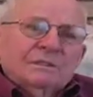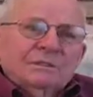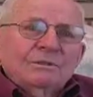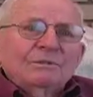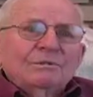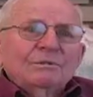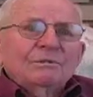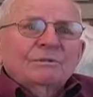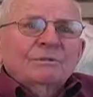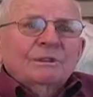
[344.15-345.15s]
you
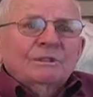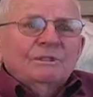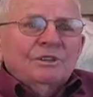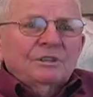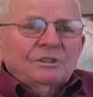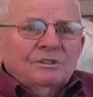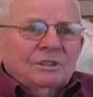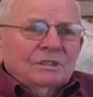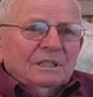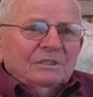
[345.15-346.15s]
will go in and chase the
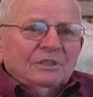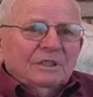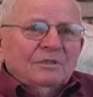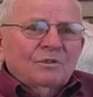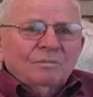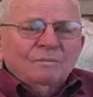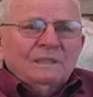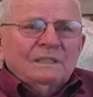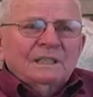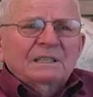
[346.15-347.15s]
chickens out of the chicken coop." And
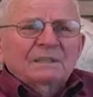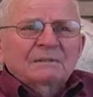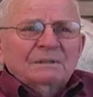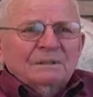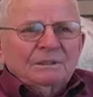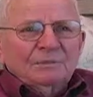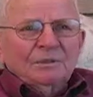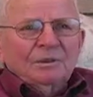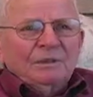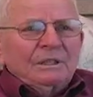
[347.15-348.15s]
I said to his
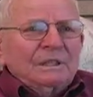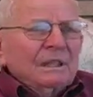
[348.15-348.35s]
brother,